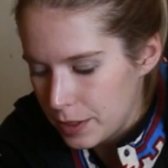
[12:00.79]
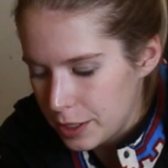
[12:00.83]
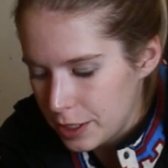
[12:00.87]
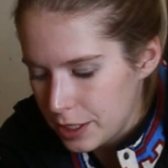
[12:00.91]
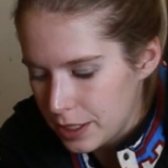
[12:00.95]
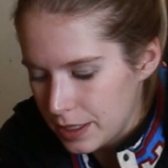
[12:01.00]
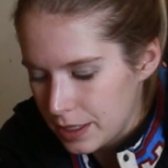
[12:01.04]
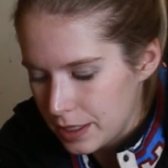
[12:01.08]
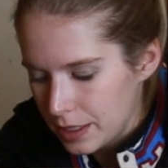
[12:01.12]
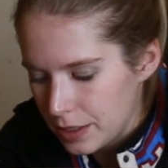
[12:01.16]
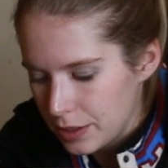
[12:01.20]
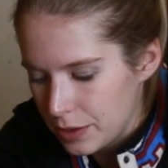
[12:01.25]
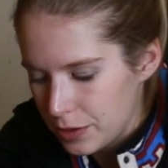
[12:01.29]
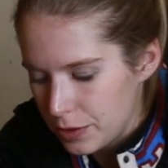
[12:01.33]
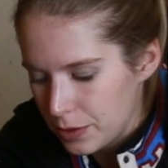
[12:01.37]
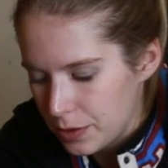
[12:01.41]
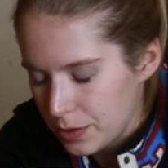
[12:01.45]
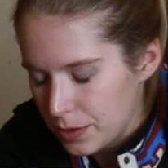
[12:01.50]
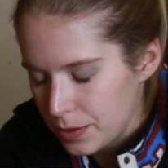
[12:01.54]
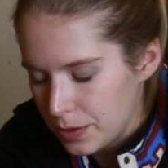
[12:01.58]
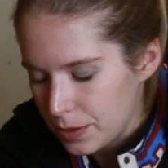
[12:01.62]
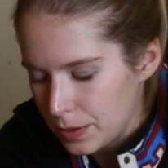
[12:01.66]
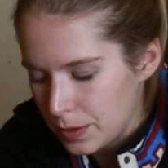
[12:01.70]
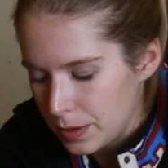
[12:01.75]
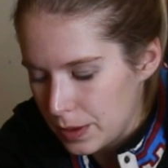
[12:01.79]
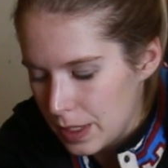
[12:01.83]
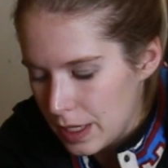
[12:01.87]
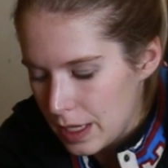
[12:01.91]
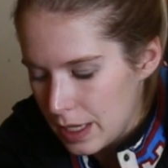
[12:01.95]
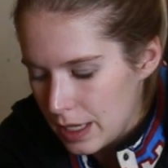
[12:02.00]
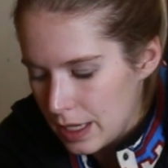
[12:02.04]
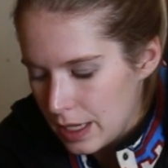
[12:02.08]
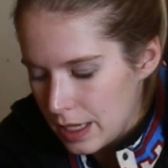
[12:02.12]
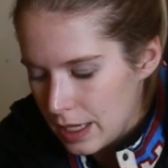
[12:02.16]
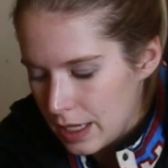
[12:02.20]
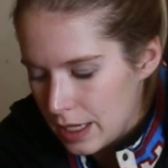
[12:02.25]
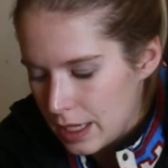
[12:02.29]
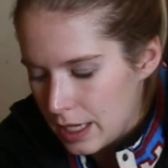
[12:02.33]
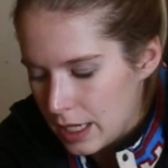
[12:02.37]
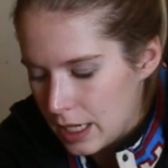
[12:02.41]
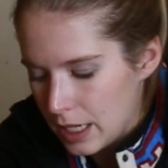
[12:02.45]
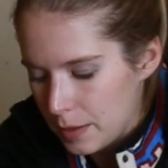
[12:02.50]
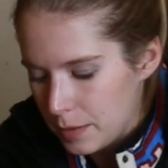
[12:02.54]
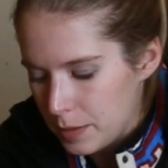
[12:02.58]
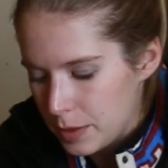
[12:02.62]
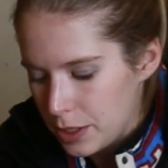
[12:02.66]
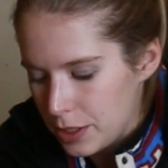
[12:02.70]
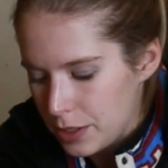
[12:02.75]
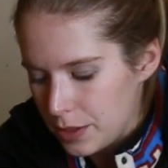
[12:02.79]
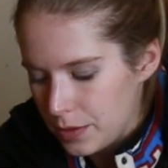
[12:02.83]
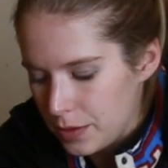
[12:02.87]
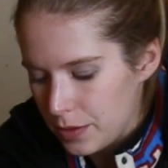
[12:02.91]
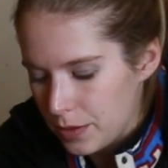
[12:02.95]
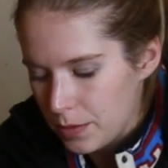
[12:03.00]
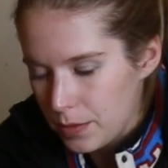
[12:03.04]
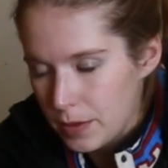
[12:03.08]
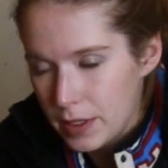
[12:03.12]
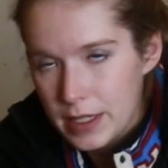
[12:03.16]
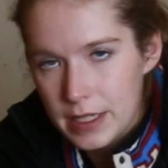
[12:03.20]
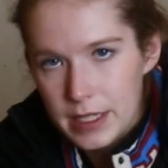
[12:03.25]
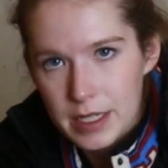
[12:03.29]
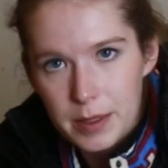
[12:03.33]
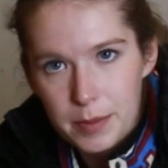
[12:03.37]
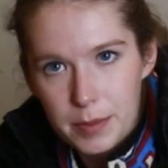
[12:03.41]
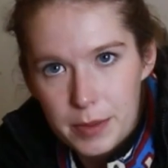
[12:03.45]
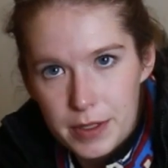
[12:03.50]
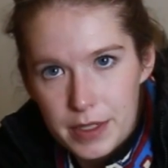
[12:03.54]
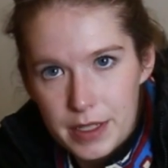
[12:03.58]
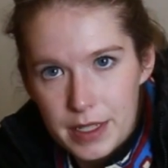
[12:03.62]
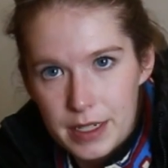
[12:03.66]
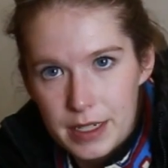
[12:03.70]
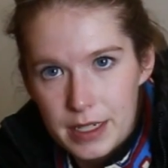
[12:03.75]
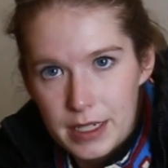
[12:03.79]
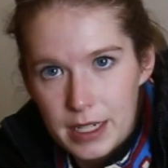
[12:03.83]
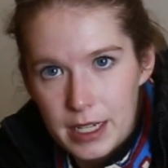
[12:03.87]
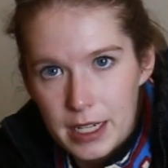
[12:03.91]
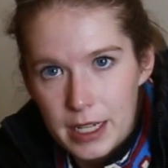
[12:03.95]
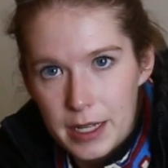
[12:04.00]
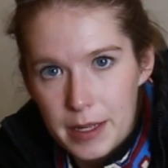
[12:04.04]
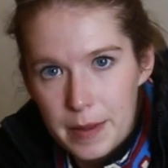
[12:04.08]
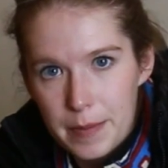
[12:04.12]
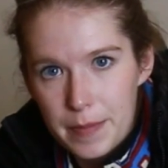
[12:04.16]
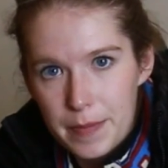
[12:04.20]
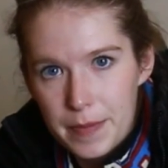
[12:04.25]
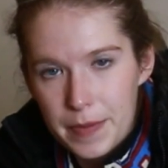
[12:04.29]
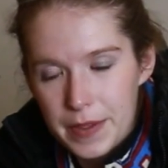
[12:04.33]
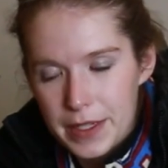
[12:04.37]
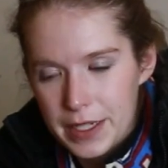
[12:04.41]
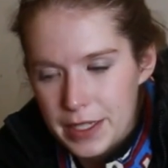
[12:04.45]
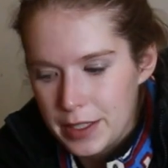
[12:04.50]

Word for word: which can control up to three steppers at a time.